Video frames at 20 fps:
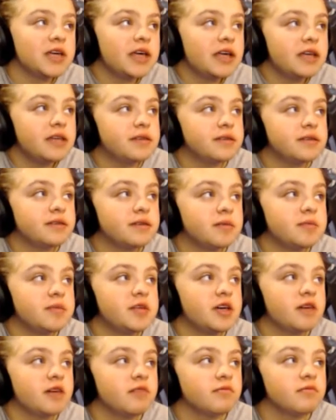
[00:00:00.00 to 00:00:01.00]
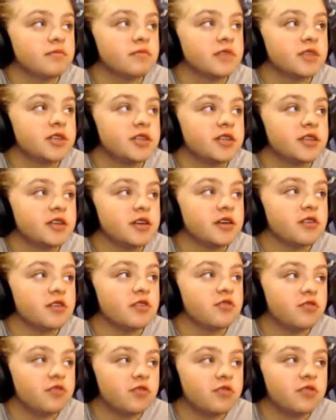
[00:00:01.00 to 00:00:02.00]
I guess sometimes
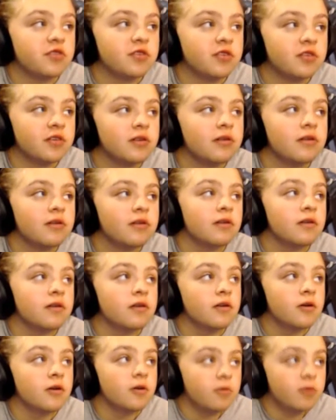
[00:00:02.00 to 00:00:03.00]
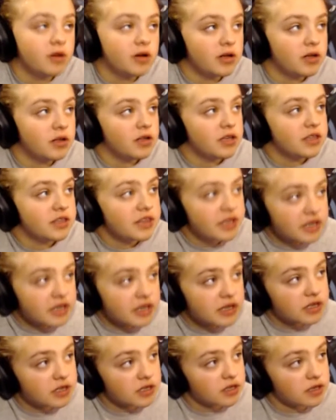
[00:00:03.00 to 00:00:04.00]
if, well, I
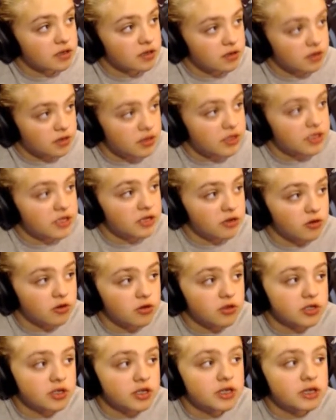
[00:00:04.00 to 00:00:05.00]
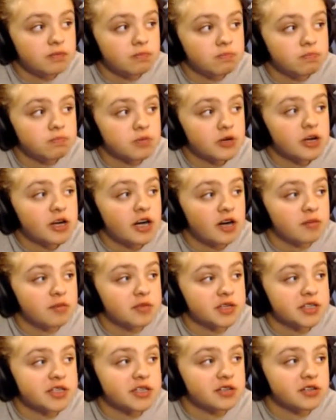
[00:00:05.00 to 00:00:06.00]
think the only
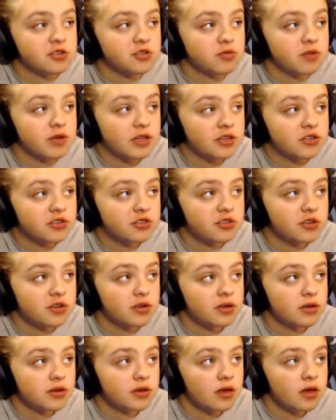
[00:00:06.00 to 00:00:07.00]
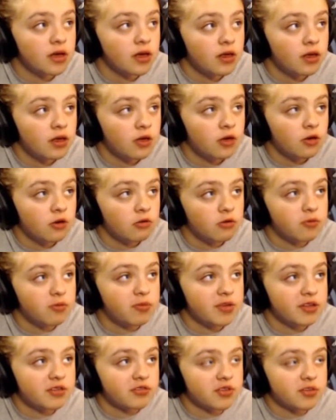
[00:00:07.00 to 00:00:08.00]
common situation
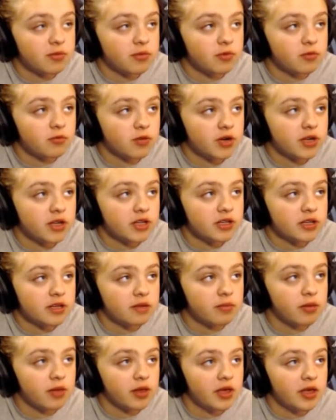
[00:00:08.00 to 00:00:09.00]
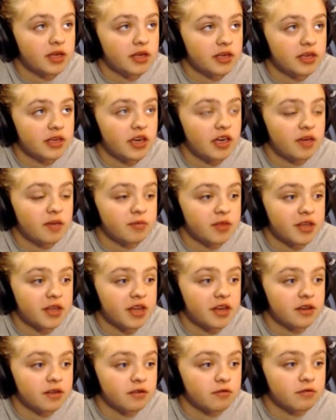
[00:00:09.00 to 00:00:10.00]
would be if someone wanted to play a game that
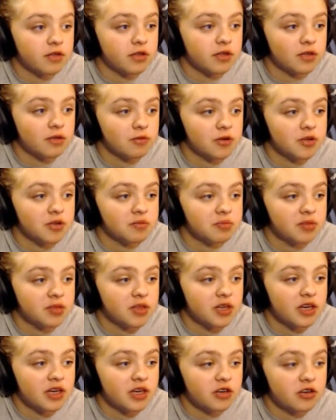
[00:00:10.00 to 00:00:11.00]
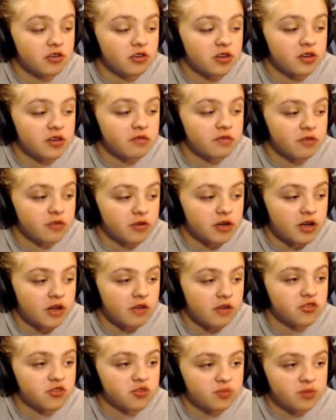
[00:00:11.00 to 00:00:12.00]
I didn't really want to play or didn't feel
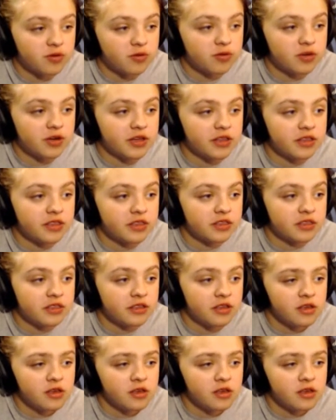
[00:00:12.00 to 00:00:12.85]
comfortable with.